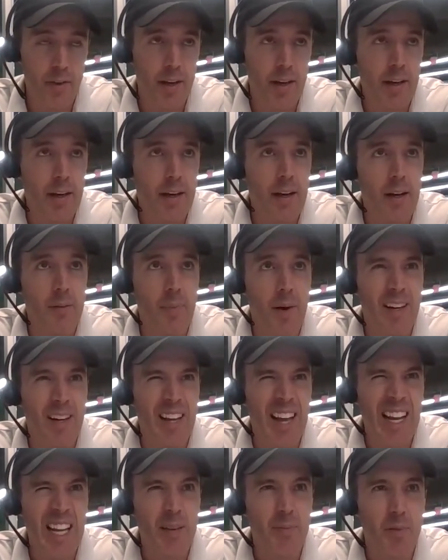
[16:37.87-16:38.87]
I think
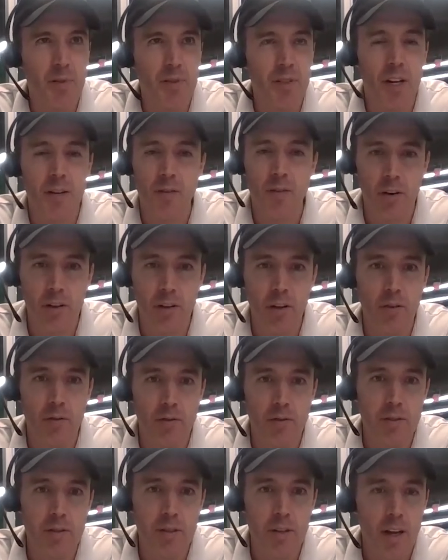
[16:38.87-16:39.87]
about 80% of our
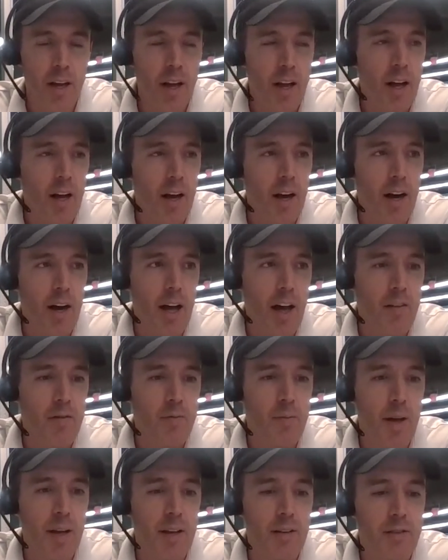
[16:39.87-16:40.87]
loans
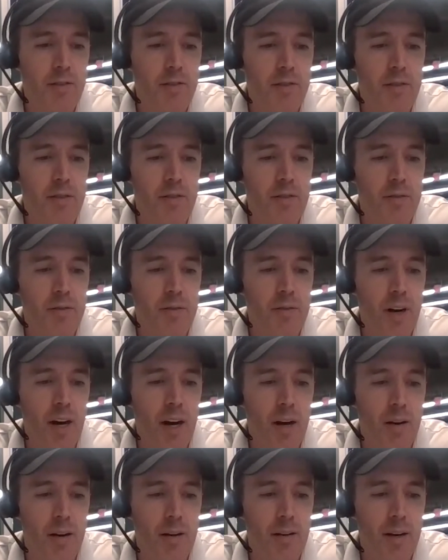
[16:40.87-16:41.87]
have been
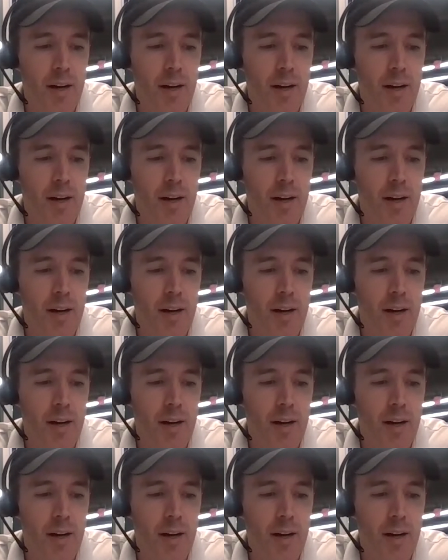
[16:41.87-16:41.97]
to